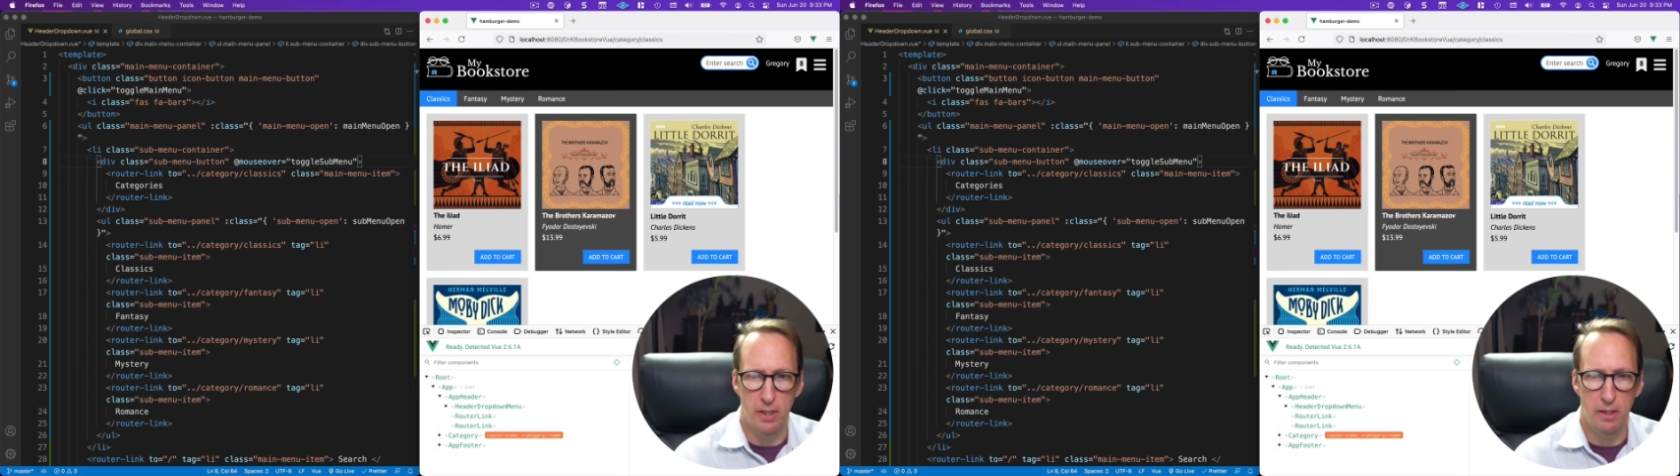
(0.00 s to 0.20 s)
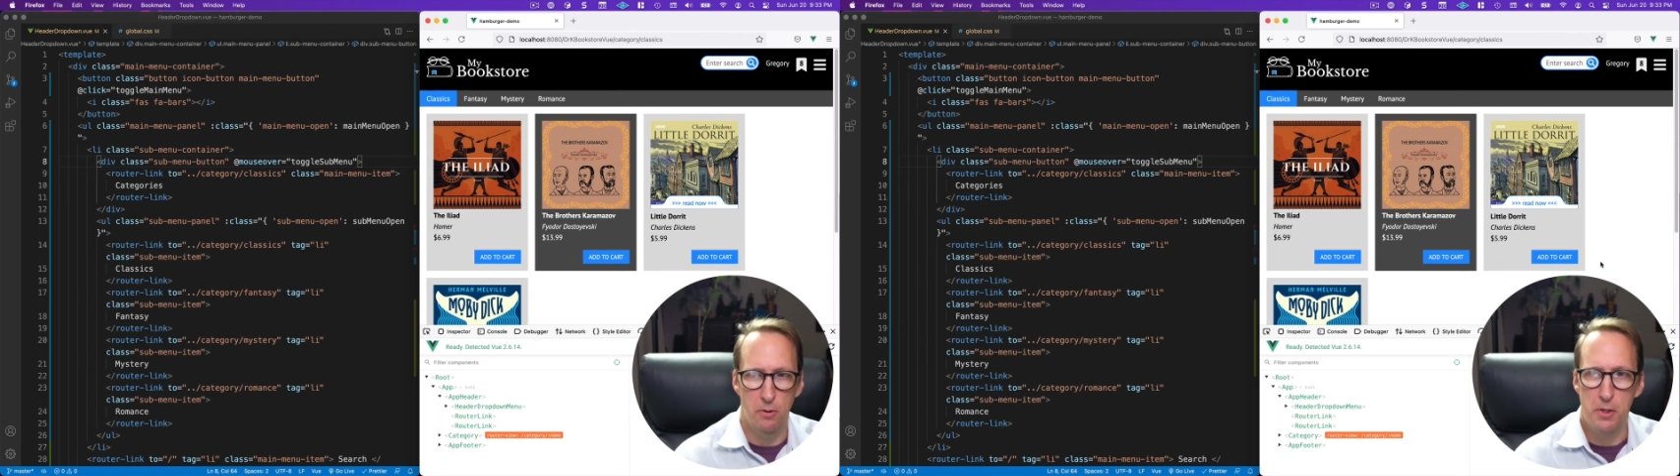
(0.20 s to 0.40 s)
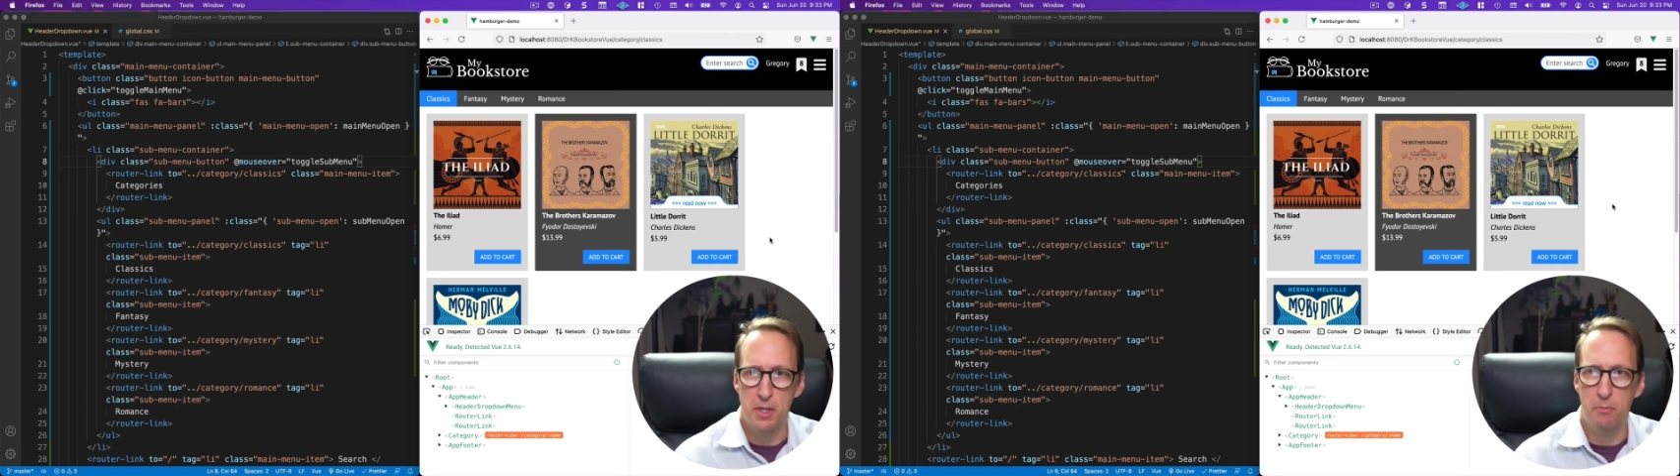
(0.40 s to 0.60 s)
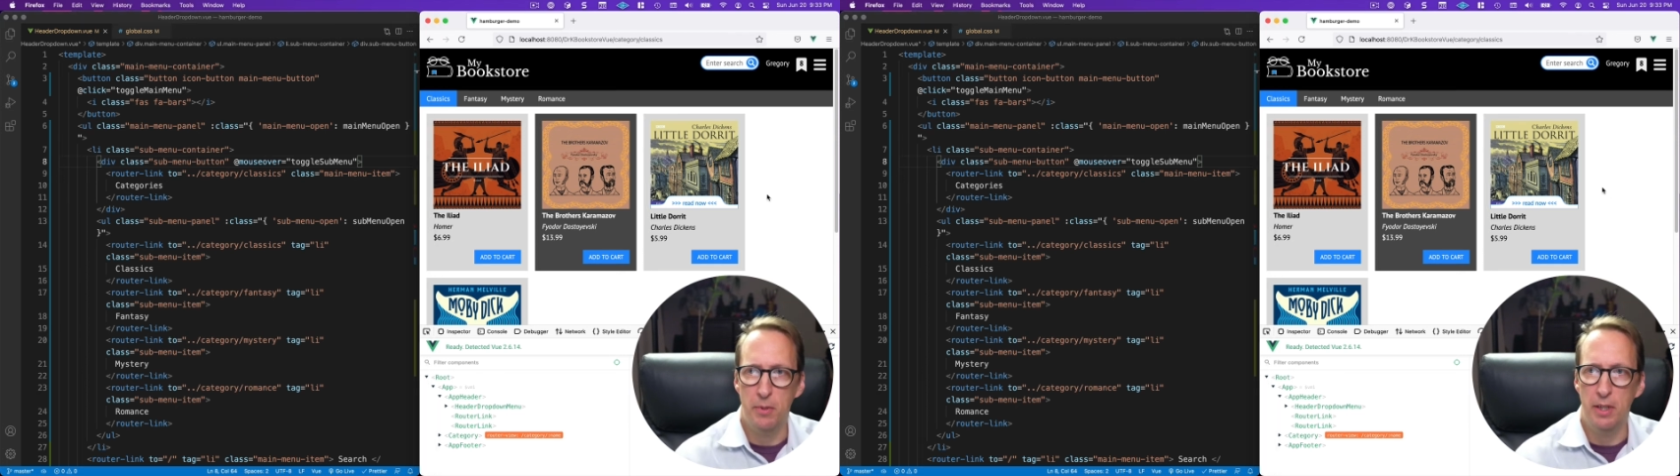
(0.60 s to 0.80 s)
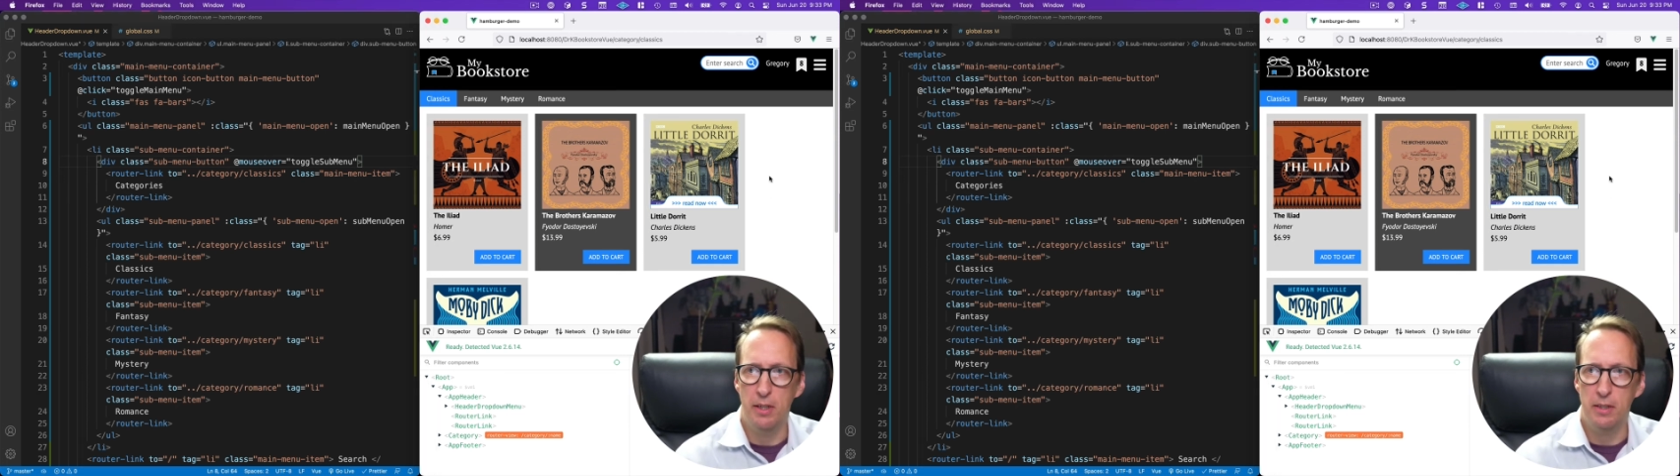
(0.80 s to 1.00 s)
I know it was
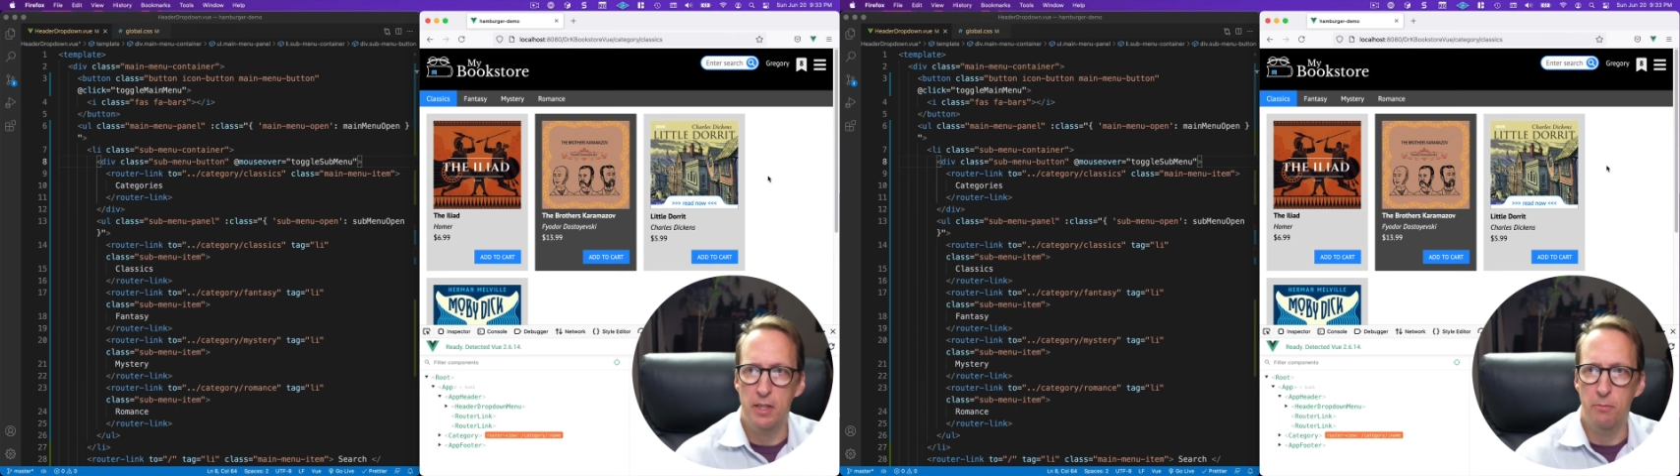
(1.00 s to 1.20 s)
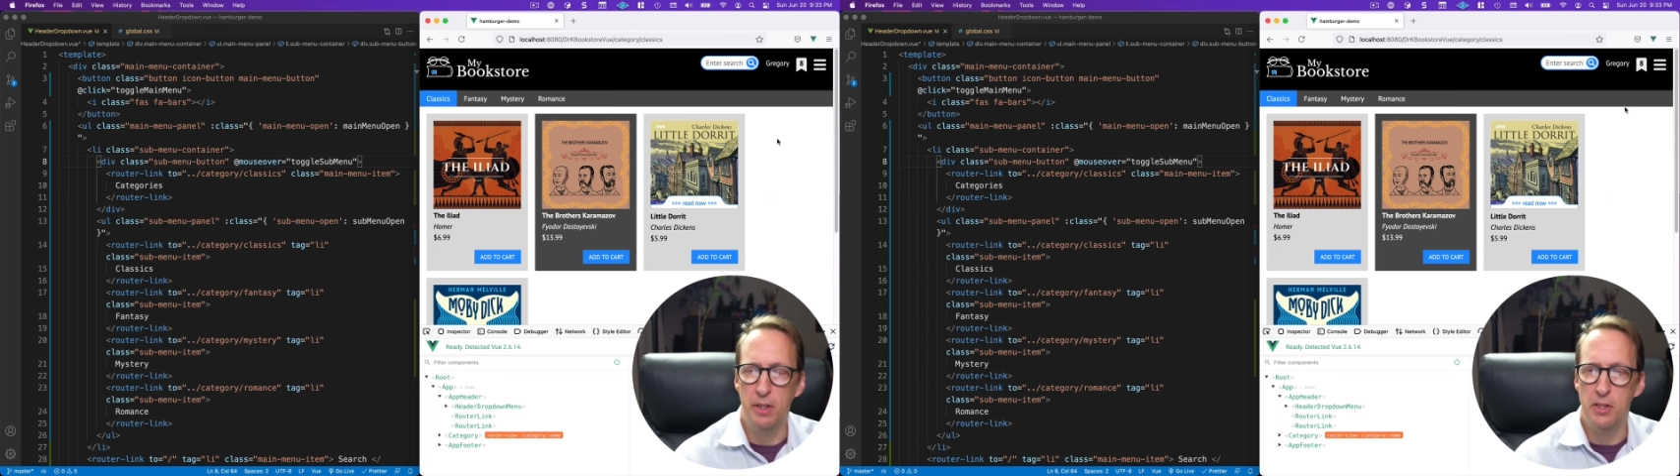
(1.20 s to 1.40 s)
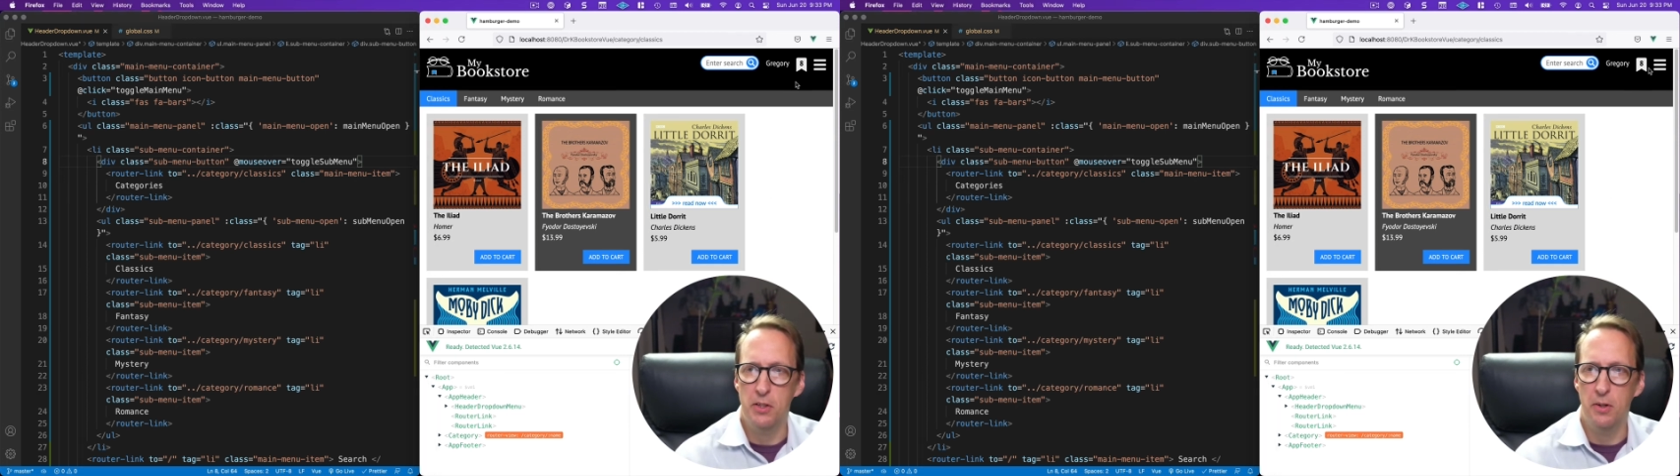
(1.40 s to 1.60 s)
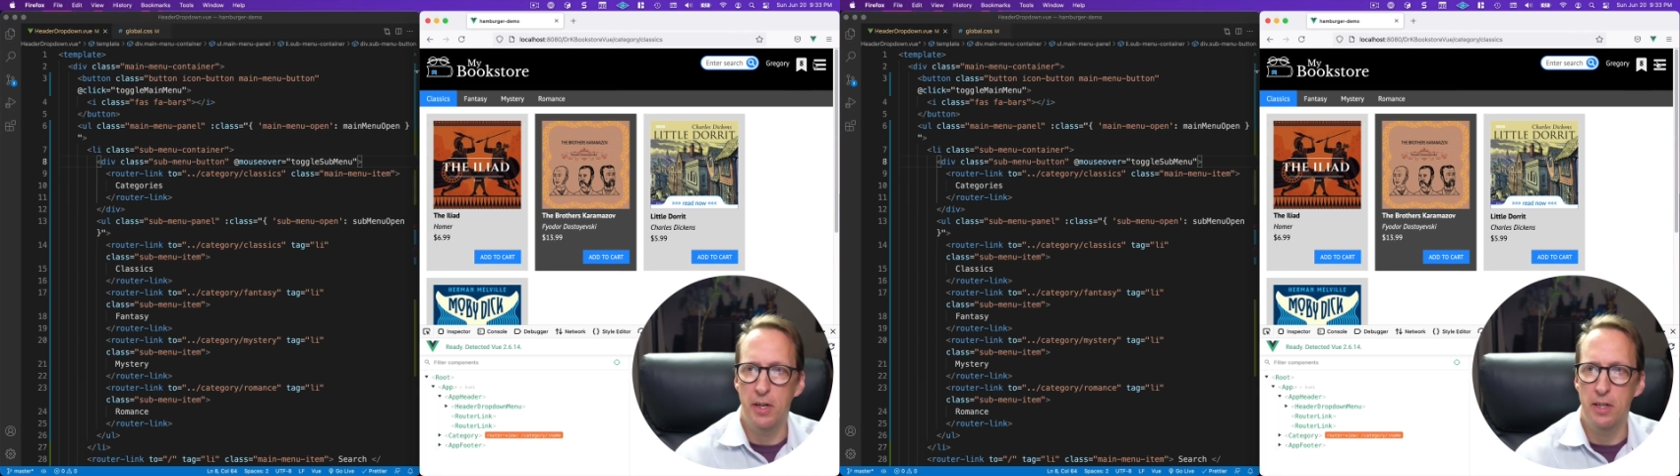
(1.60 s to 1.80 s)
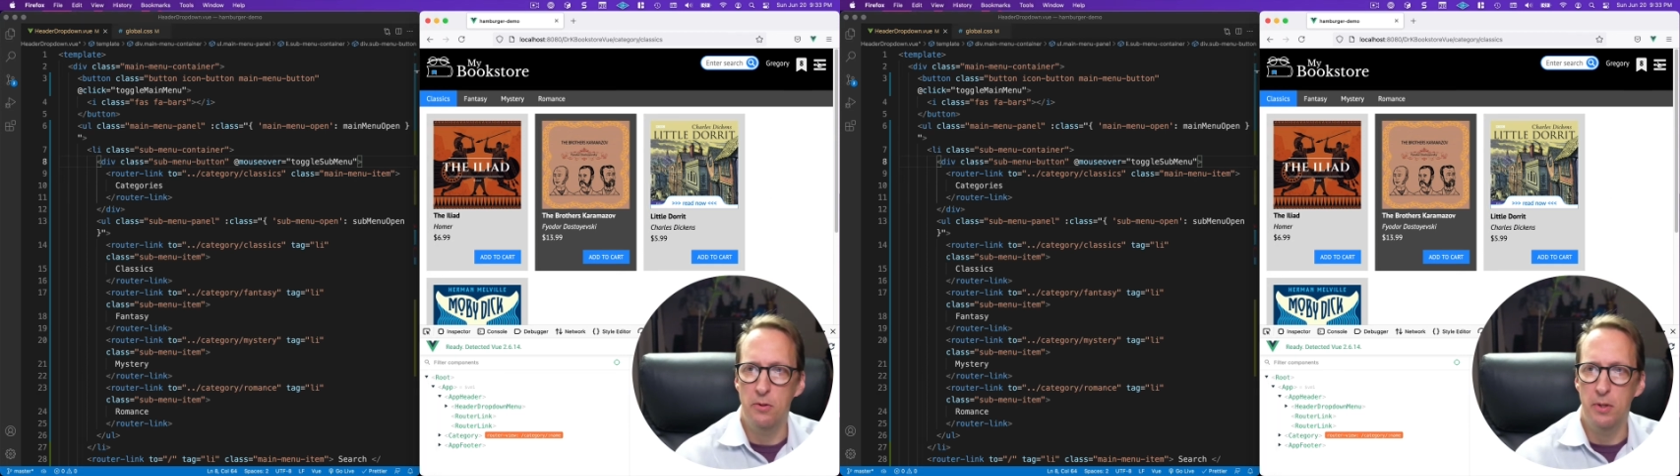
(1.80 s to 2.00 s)
something
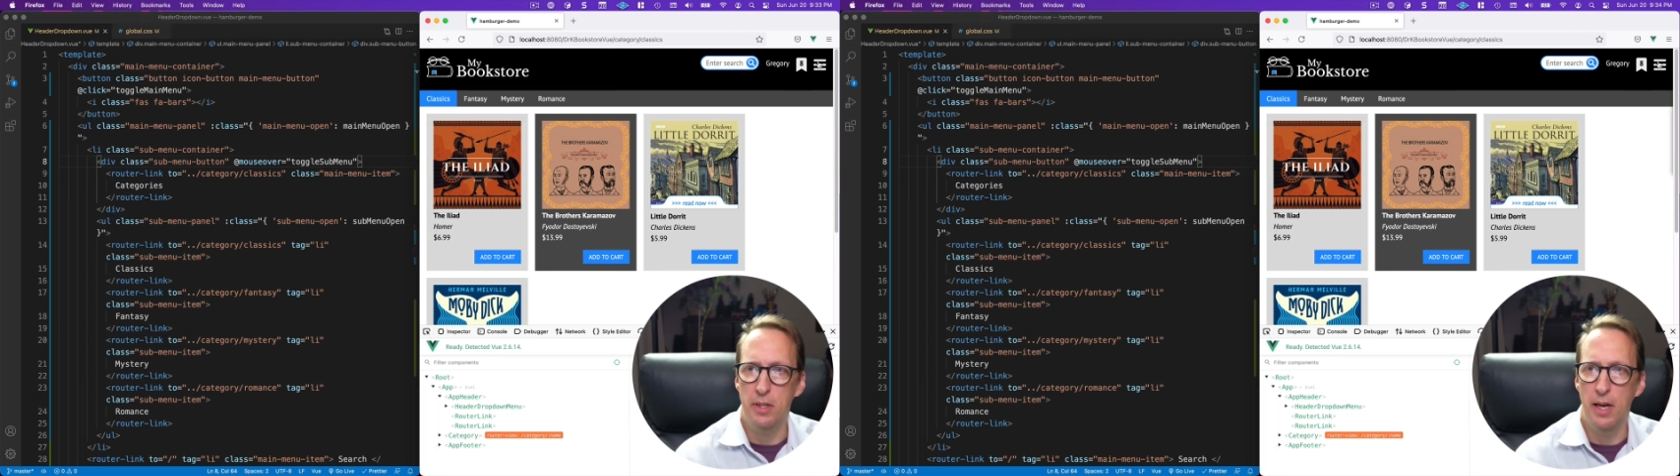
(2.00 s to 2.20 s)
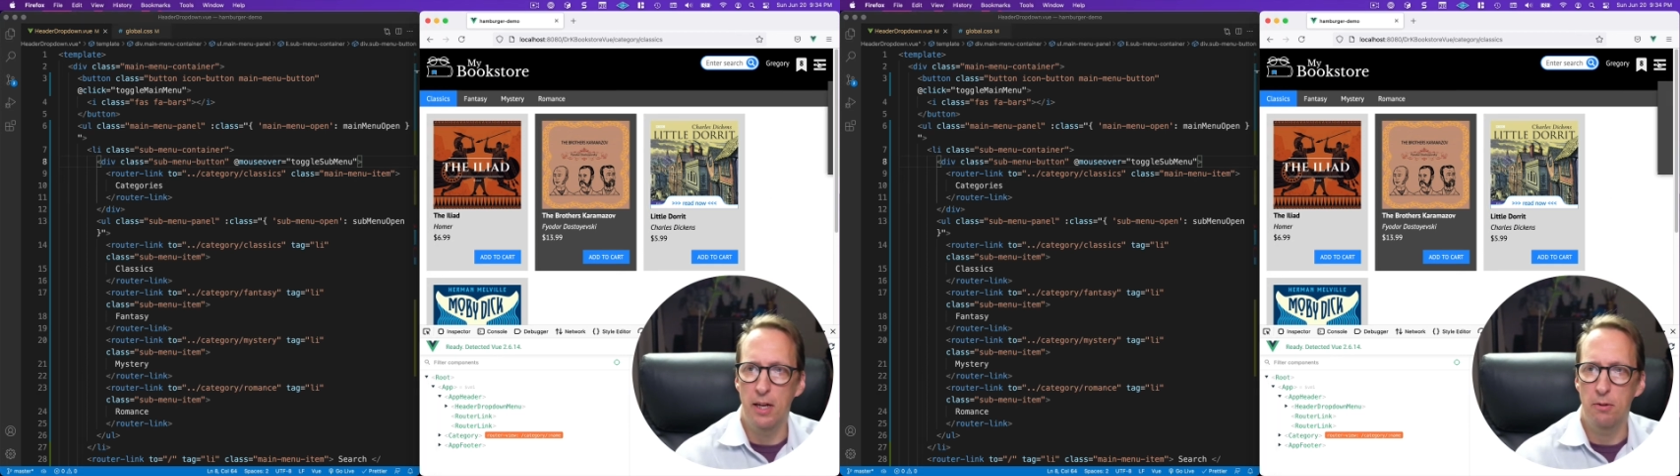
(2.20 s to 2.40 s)
strange with that.